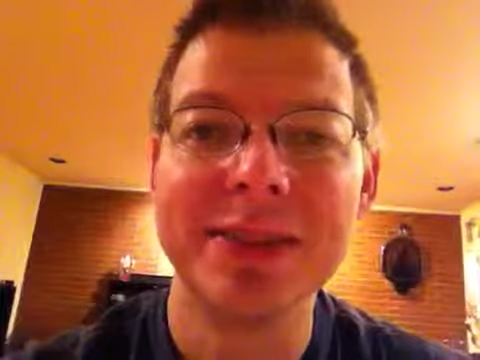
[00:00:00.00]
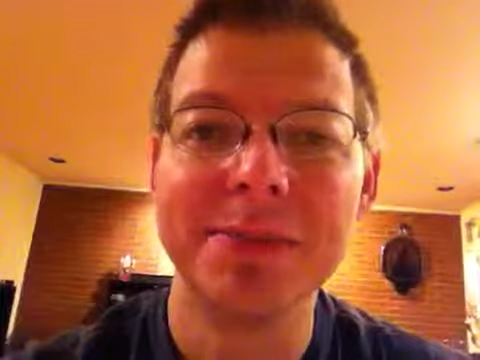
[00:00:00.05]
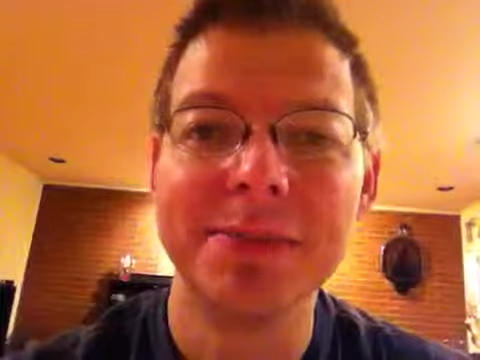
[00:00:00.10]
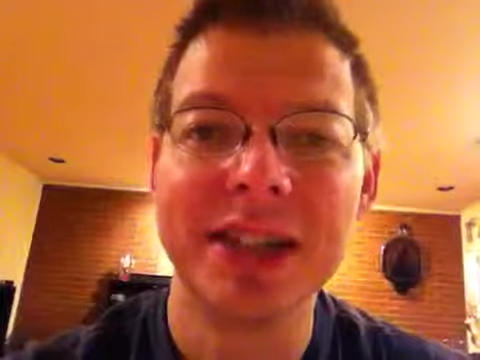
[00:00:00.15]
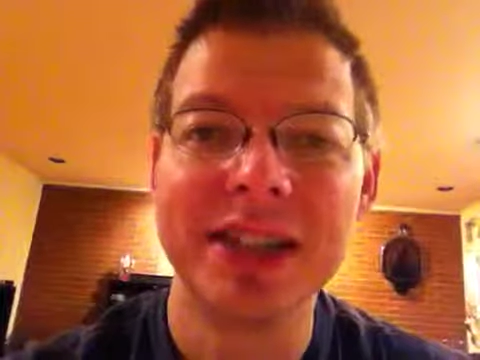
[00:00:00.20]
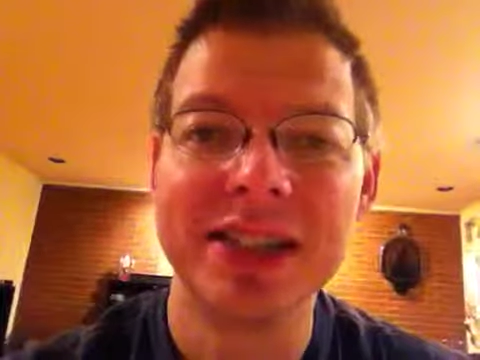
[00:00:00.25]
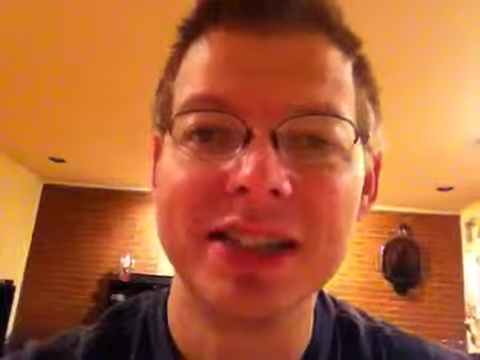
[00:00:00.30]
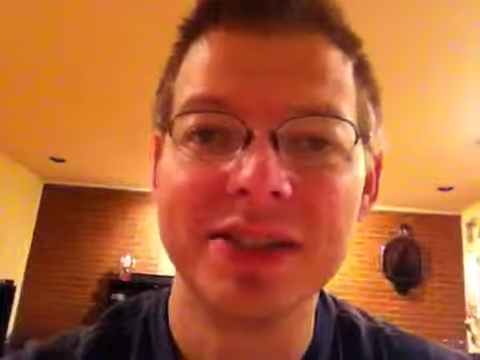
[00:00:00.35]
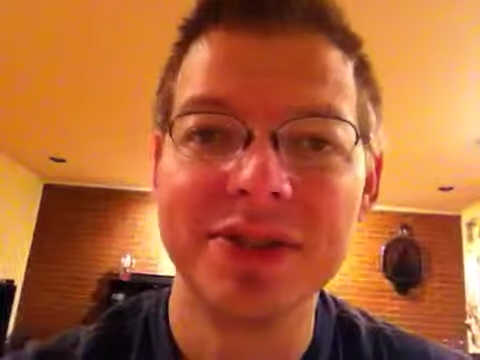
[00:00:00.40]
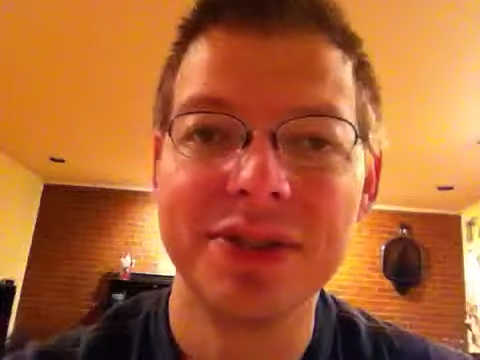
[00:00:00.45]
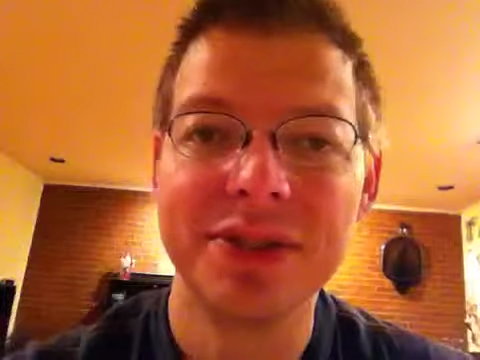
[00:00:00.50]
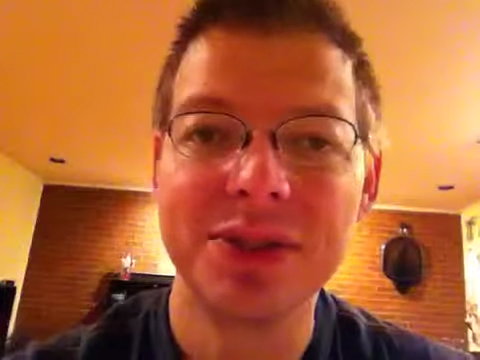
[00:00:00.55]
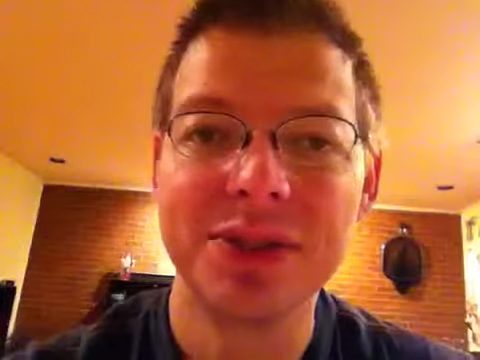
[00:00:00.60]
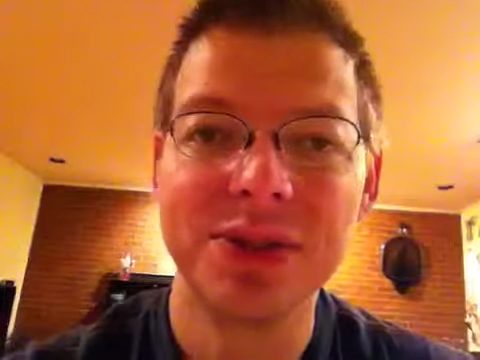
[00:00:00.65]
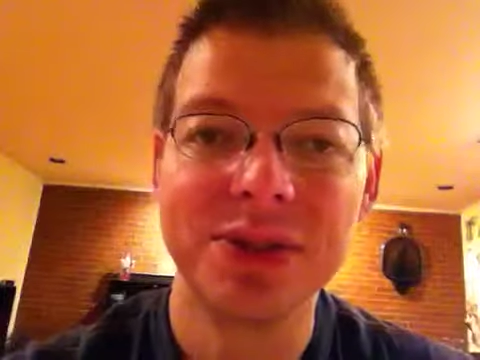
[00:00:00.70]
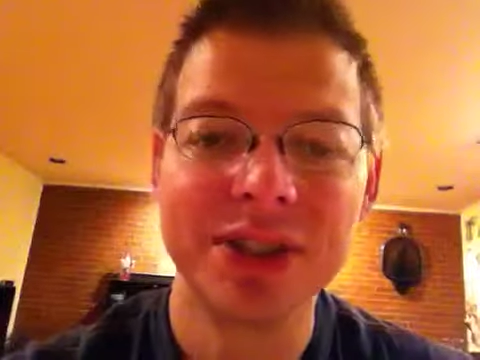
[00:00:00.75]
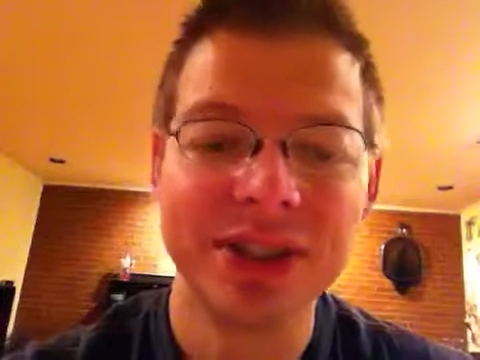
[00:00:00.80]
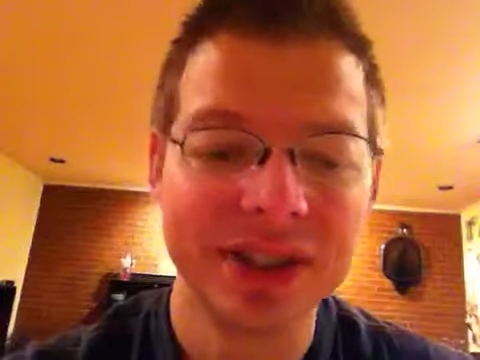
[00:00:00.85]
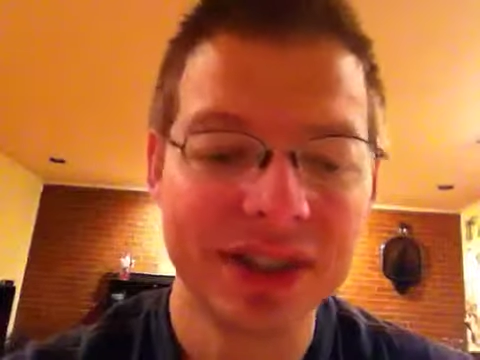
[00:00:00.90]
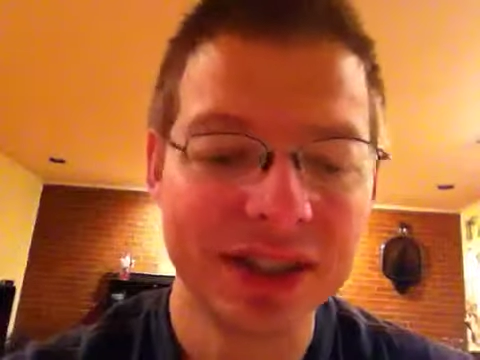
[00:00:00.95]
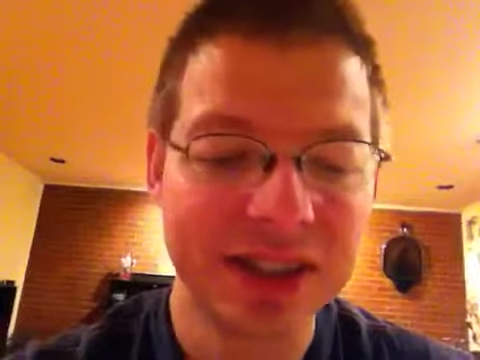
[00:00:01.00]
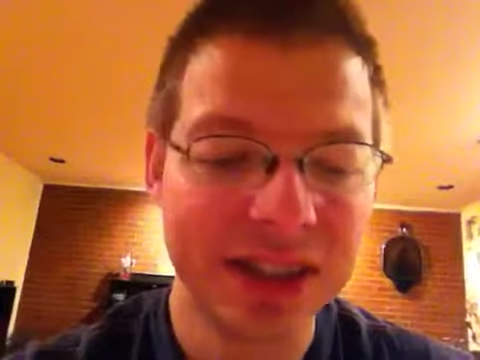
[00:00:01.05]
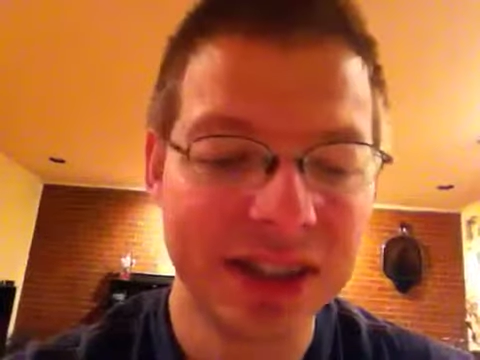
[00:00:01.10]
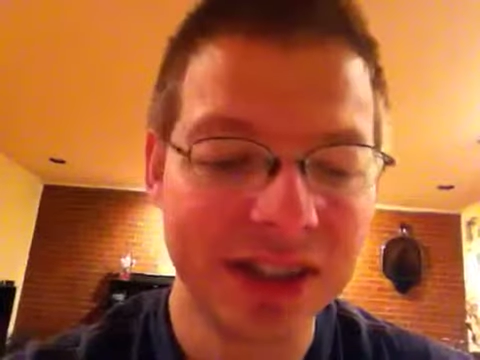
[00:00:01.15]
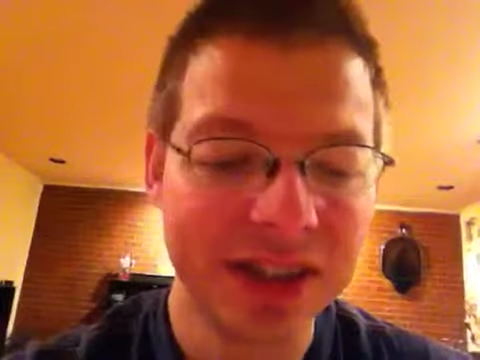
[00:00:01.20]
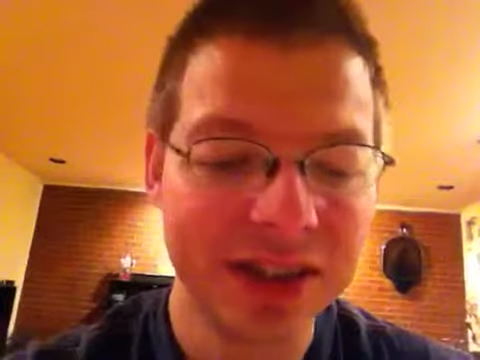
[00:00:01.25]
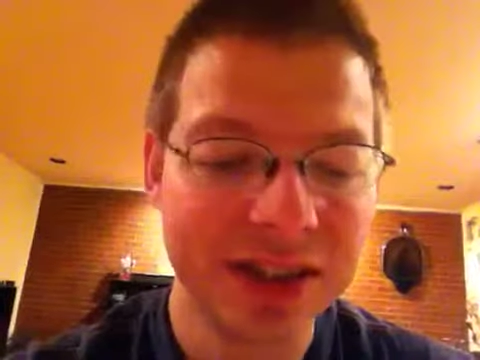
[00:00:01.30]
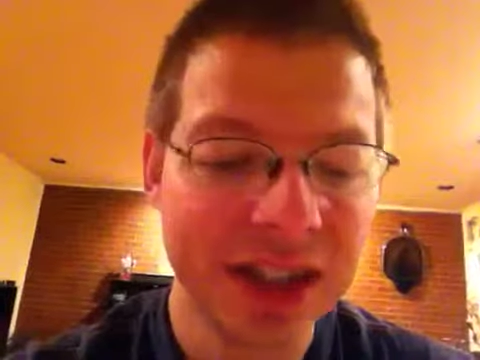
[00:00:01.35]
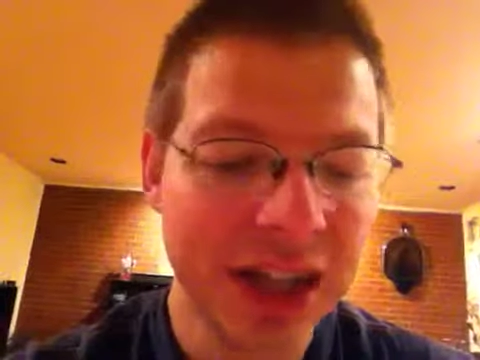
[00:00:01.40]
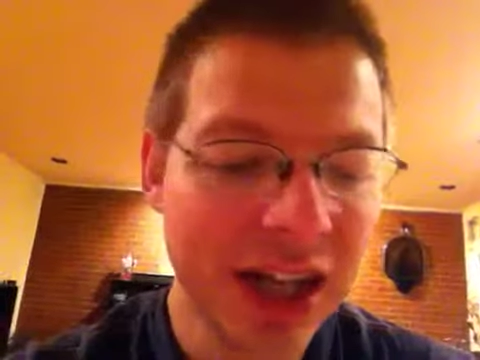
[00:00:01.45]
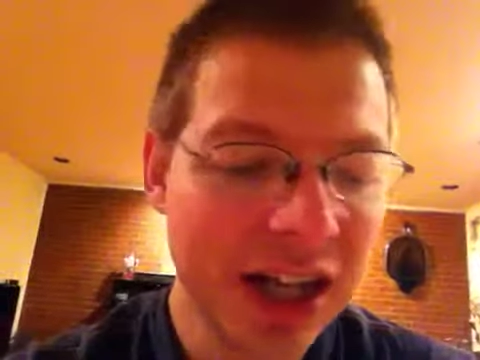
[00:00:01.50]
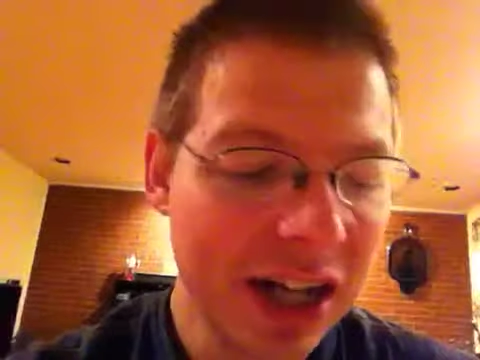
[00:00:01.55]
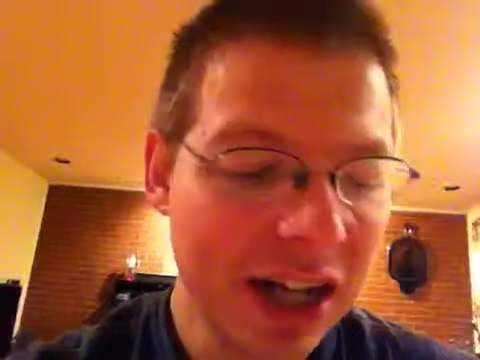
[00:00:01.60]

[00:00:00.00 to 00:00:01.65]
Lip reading: and positive stories it tells.